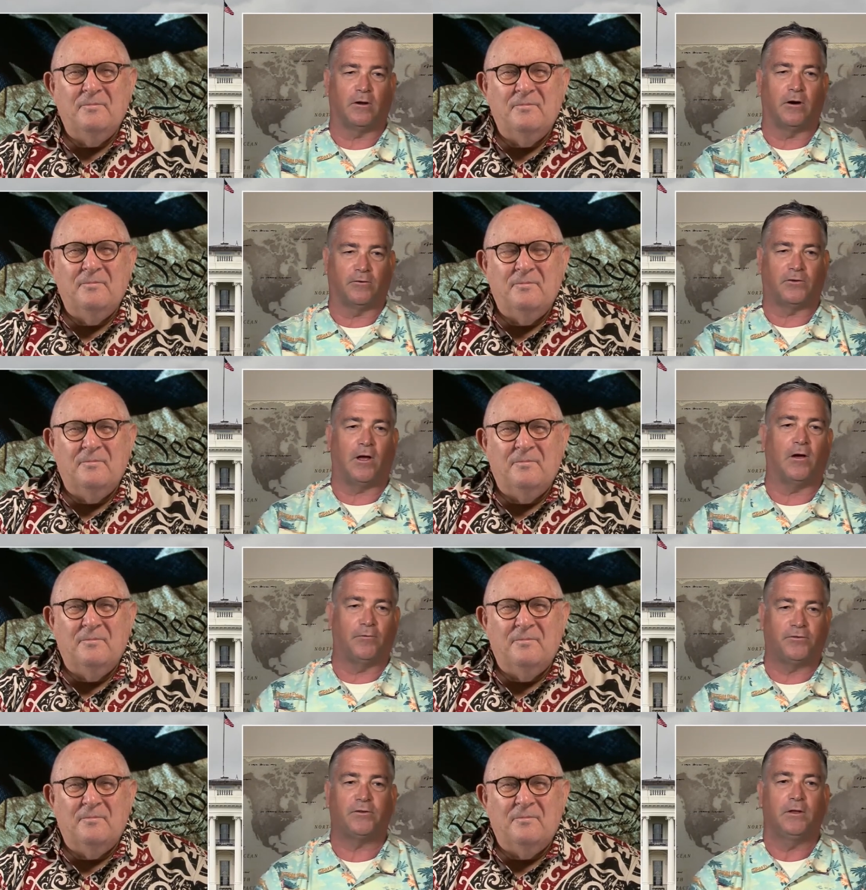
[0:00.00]

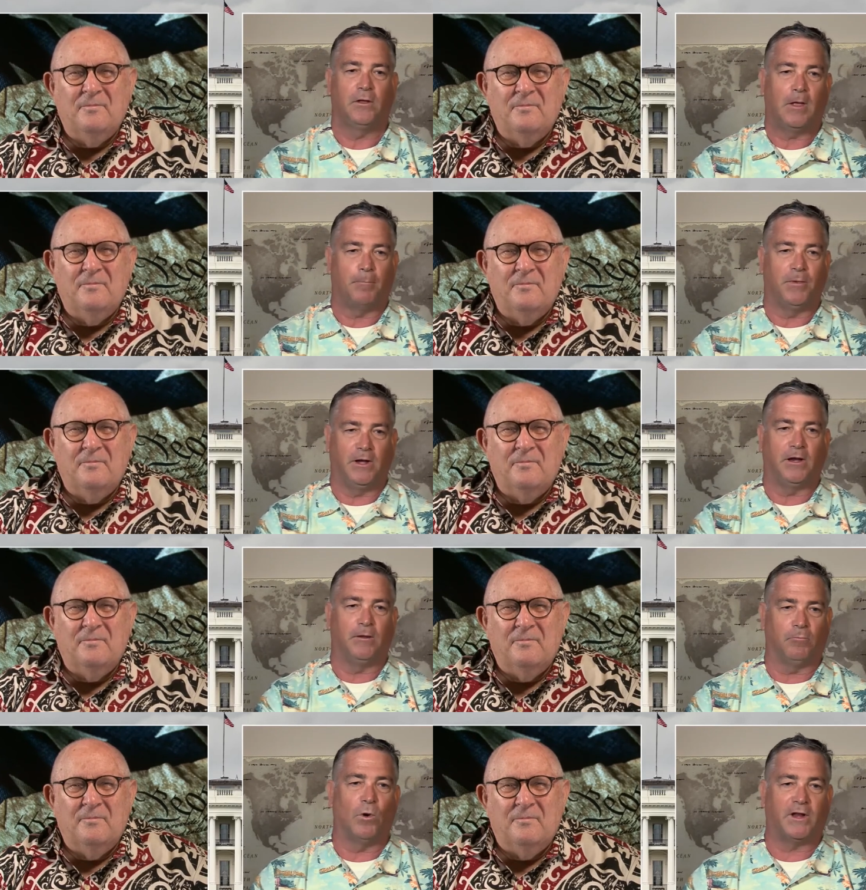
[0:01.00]
Speaker 1: ourselves,
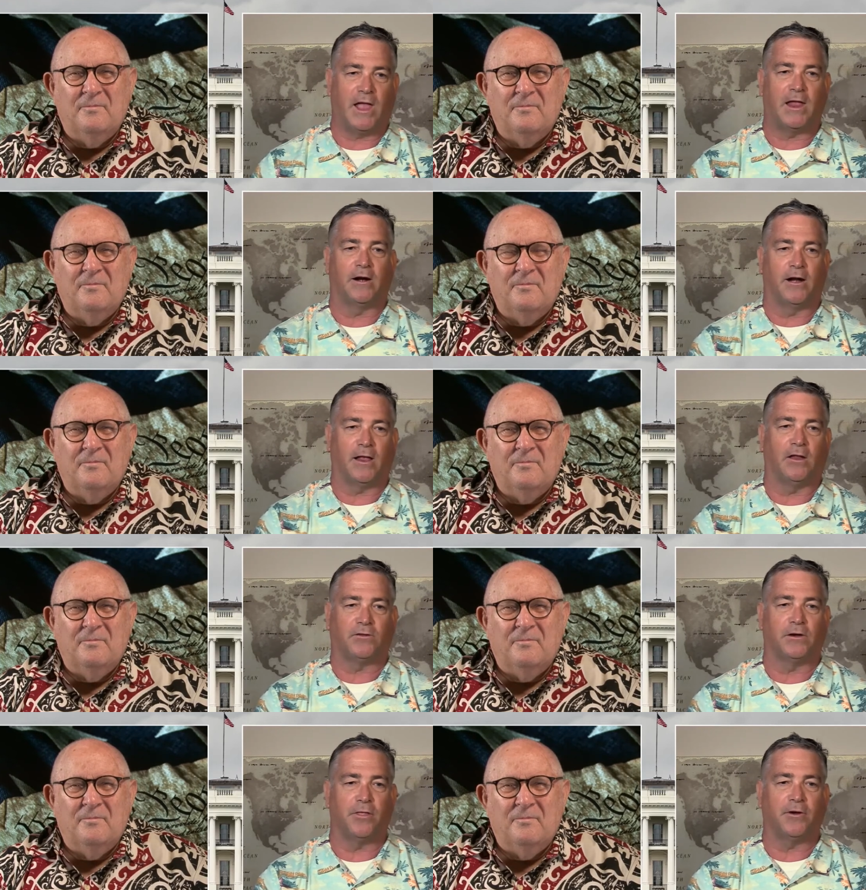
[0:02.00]
meaning one candidate against
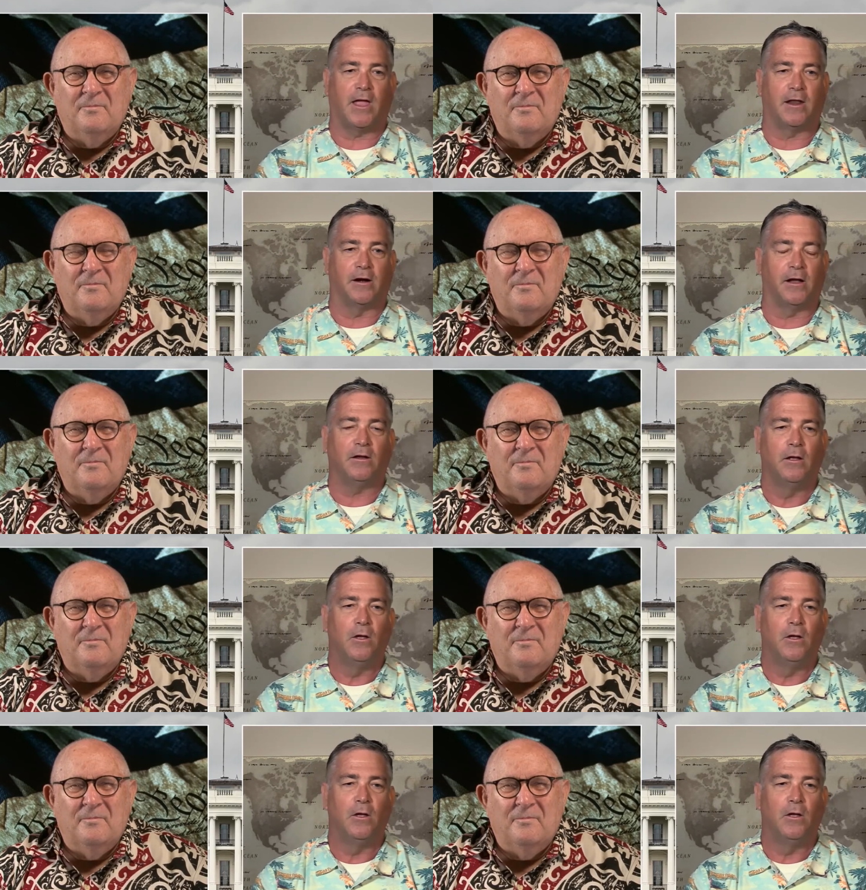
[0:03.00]
another candidate."